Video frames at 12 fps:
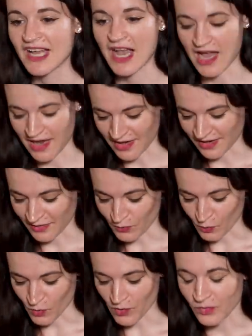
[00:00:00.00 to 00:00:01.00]
Yeah.
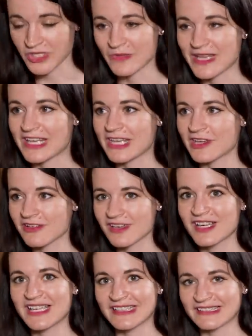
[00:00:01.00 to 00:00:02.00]
What we're doing
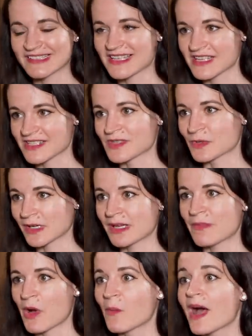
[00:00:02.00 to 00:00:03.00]
here is a story
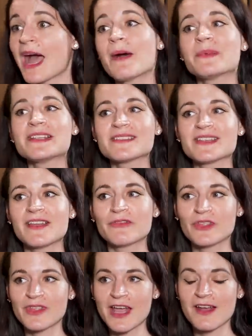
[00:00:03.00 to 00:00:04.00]
about what happens if
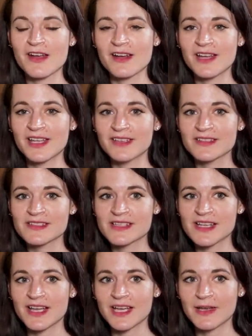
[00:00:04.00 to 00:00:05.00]
there is
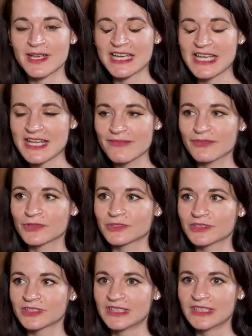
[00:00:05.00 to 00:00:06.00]
an
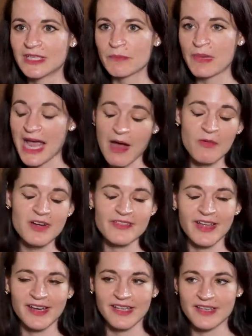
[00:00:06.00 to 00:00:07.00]
evil power
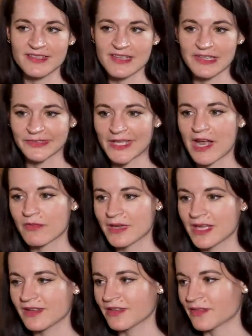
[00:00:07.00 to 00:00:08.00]
that is
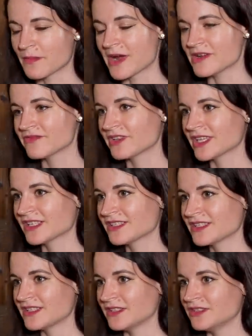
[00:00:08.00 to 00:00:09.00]
allowing the Mind
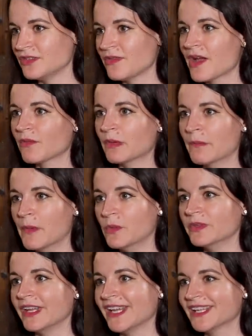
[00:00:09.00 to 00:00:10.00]
Flayers to do that
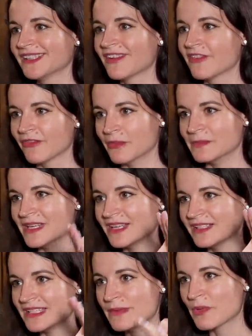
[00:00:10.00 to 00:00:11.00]
remotely from
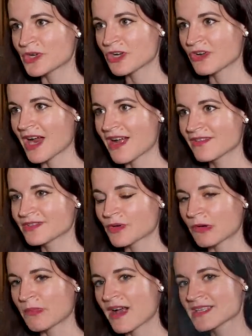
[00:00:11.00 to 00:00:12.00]
deep underground
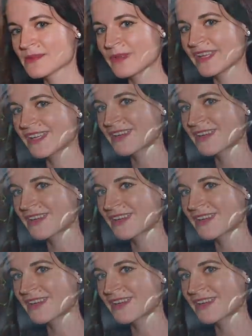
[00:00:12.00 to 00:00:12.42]
or possibly